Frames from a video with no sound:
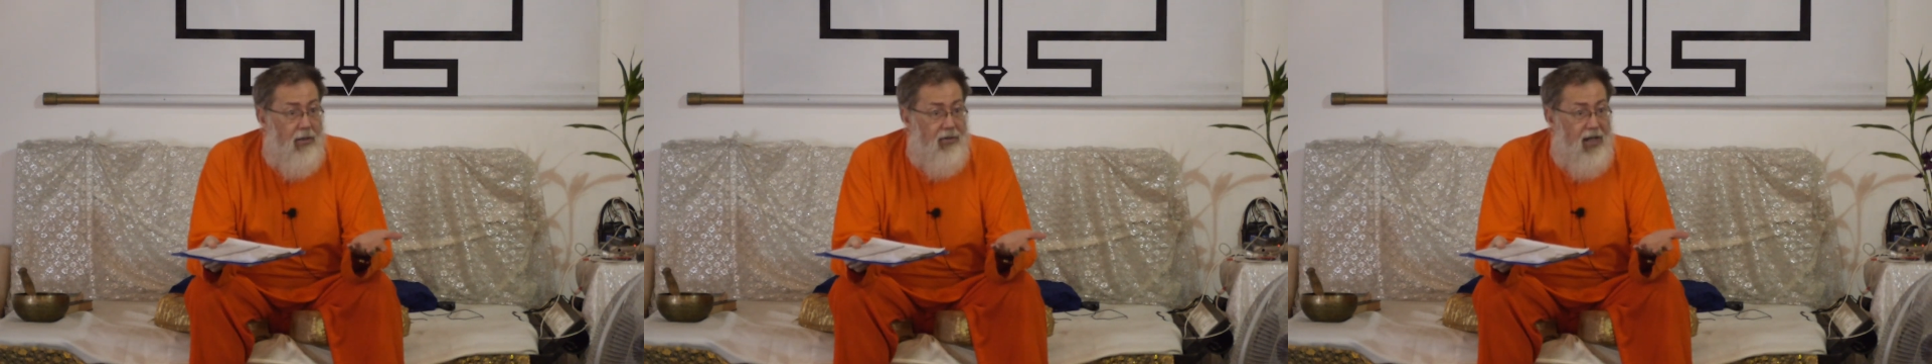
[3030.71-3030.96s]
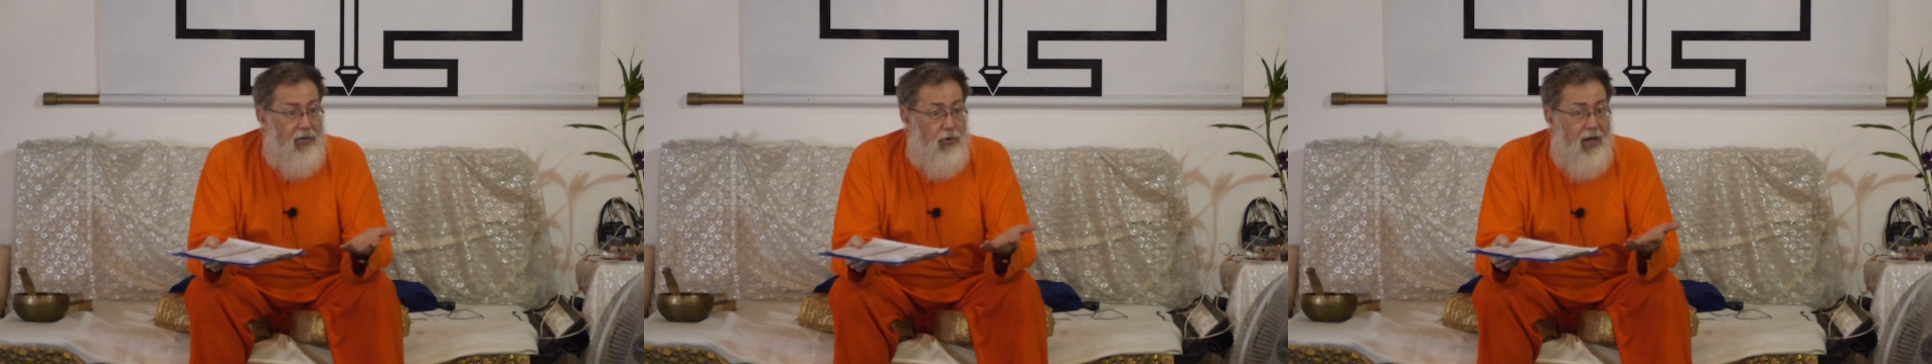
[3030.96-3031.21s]

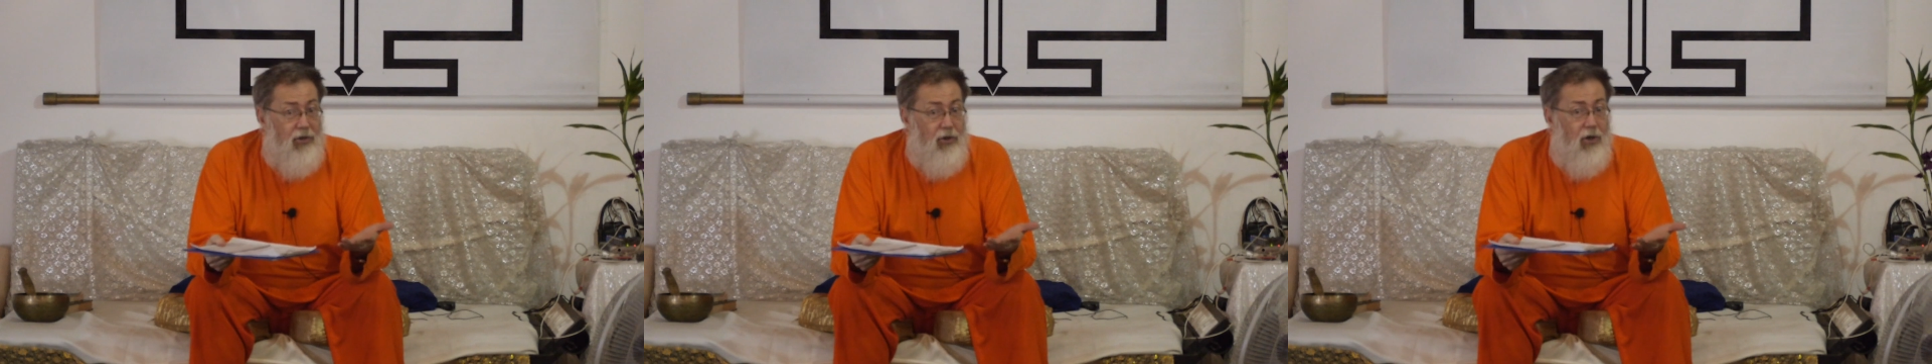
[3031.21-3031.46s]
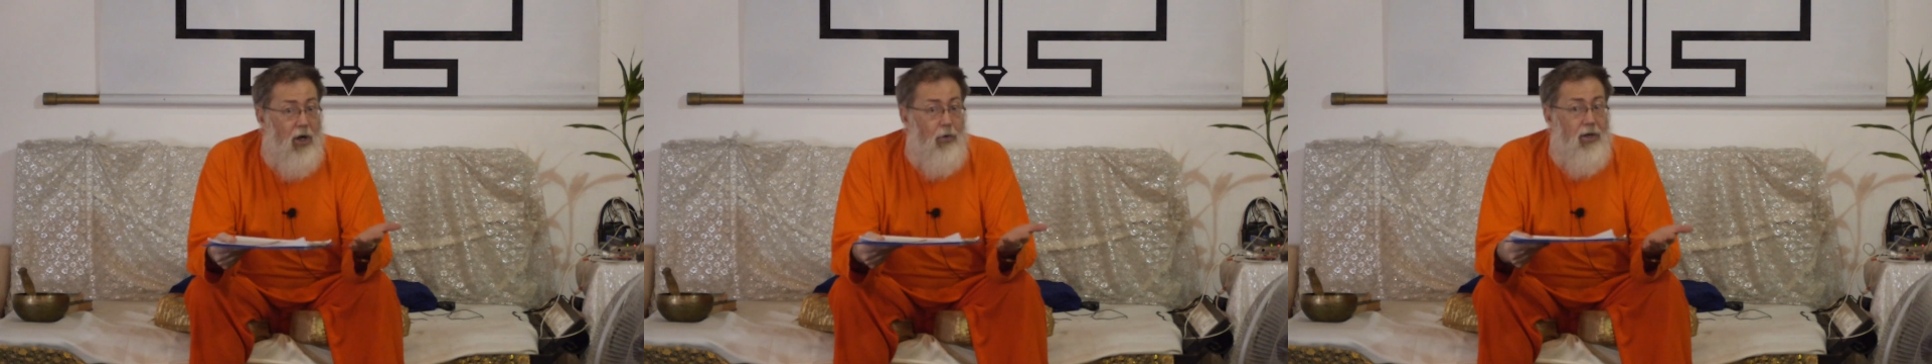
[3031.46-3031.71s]
they try to
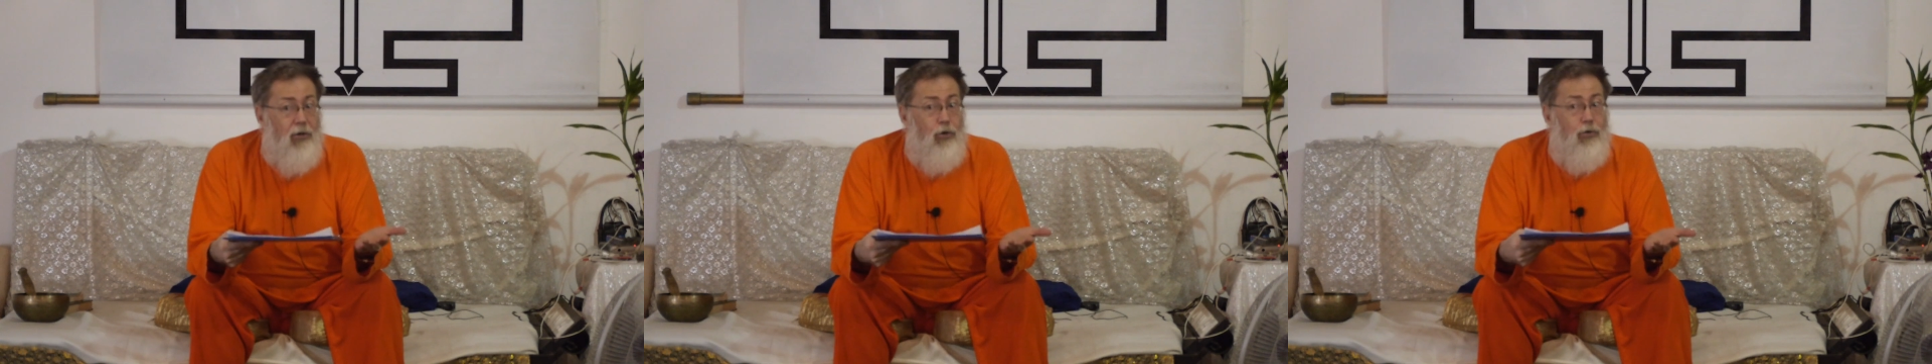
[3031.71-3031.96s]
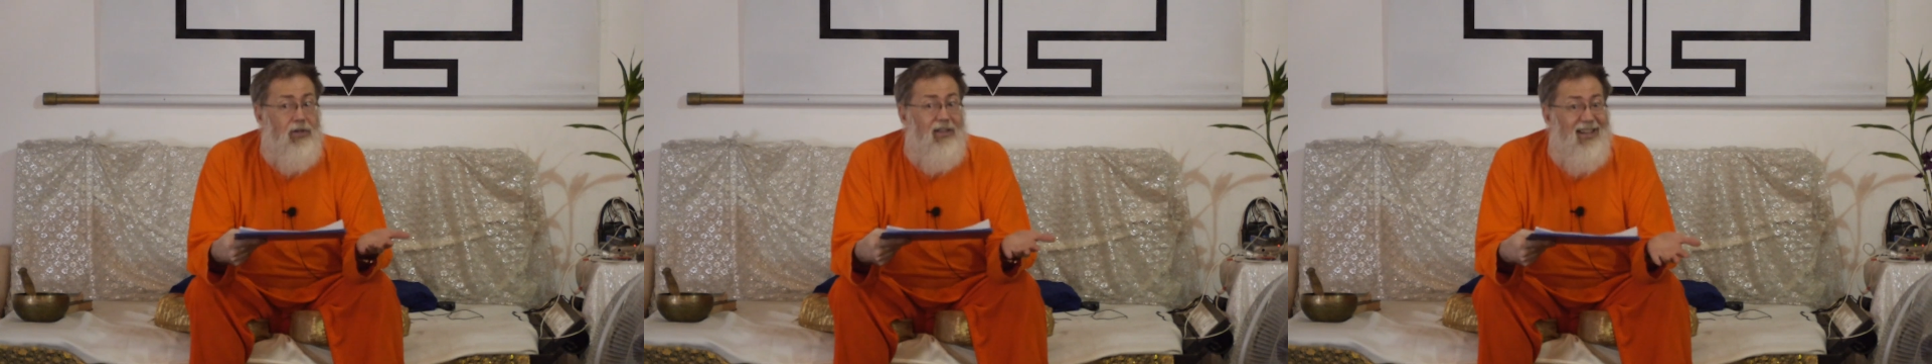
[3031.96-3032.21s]
go
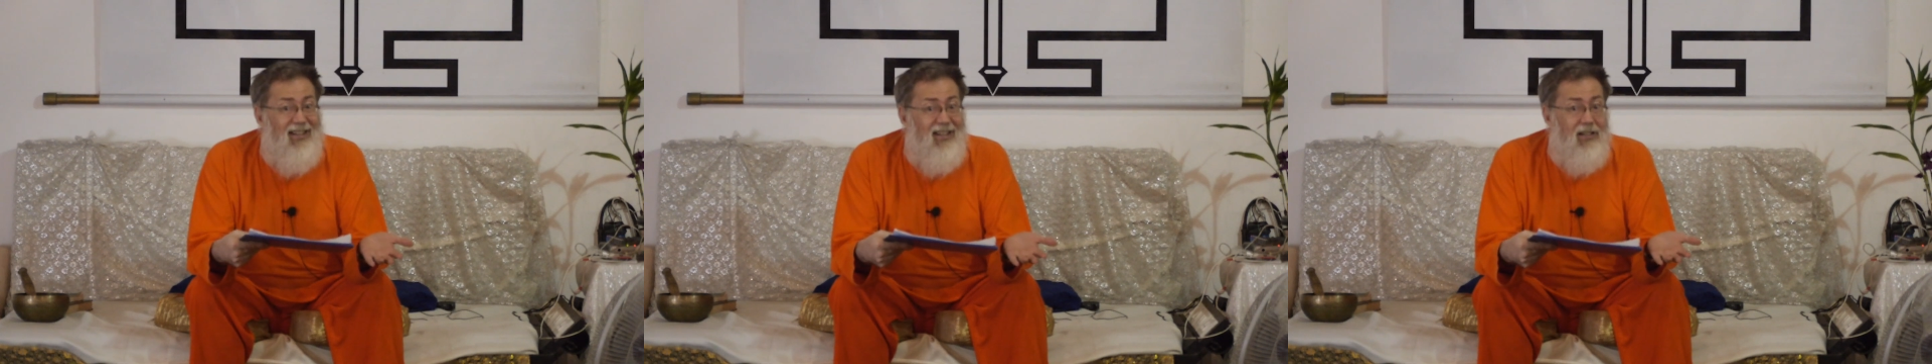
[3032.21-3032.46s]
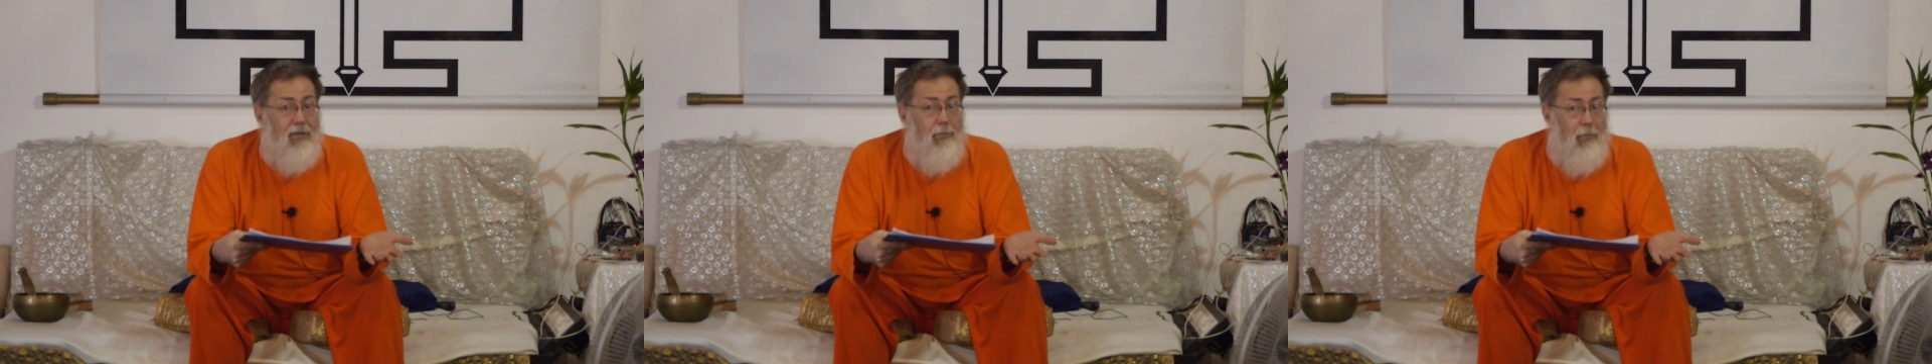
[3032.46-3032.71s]
into
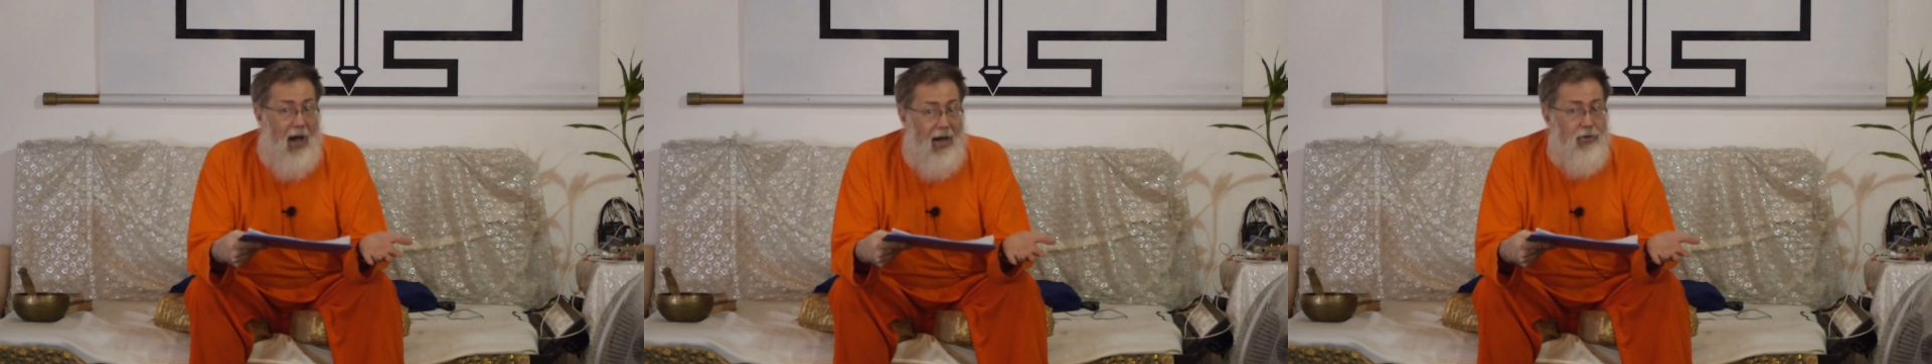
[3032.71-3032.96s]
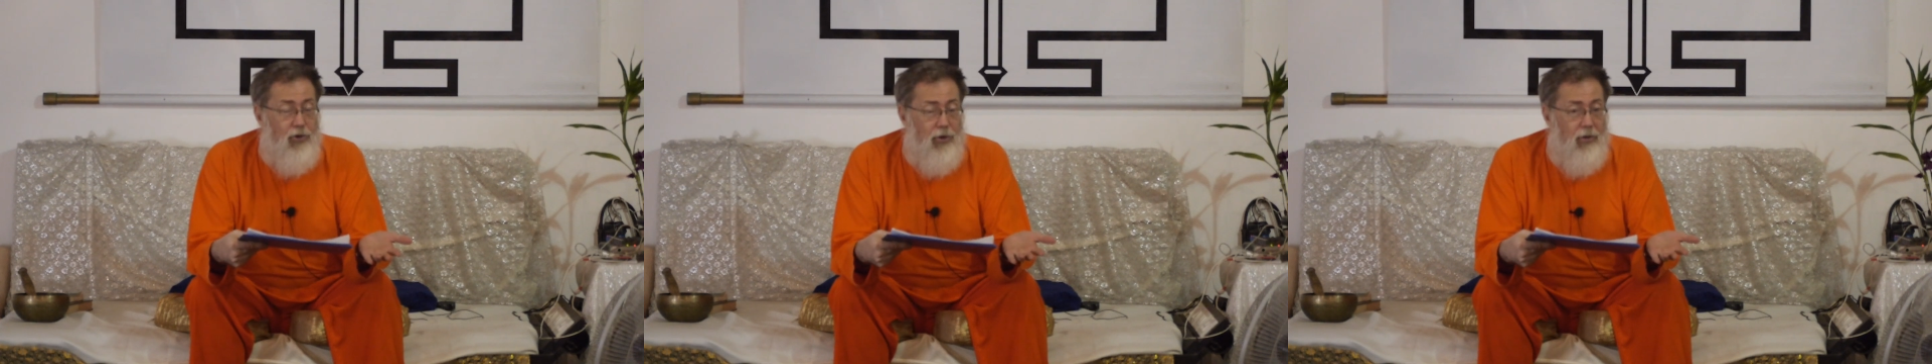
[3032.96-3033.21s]

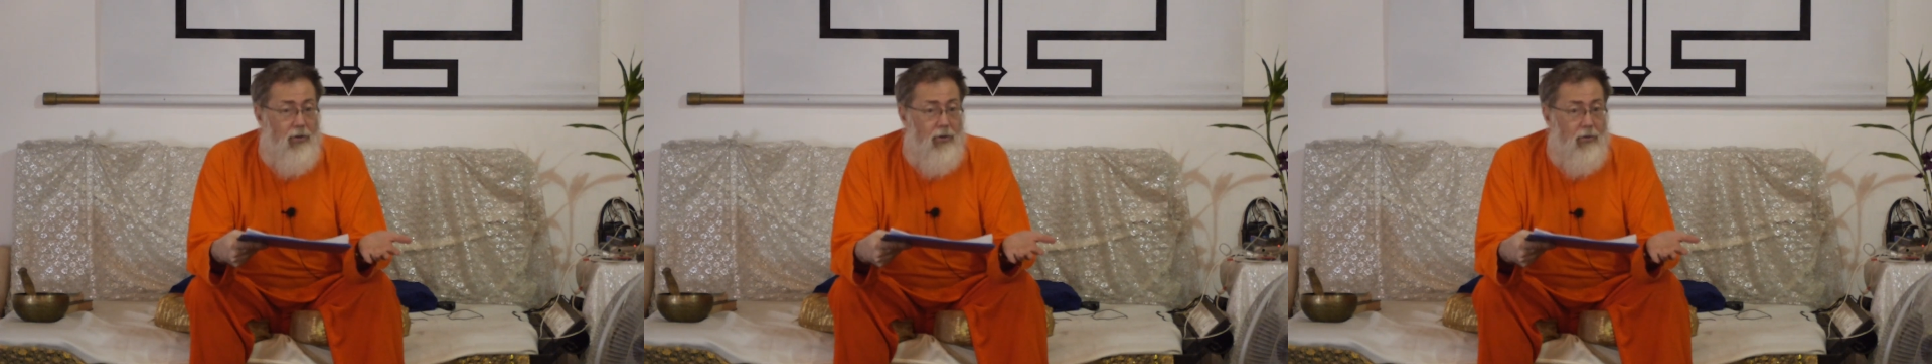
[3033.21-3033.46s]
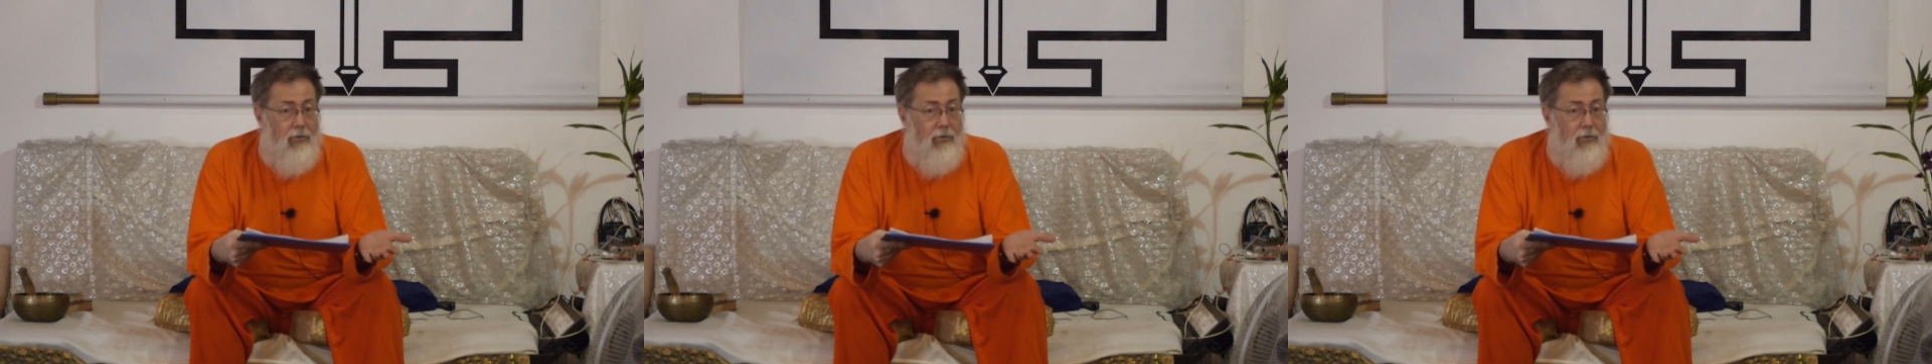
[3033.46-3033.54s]
dispassion.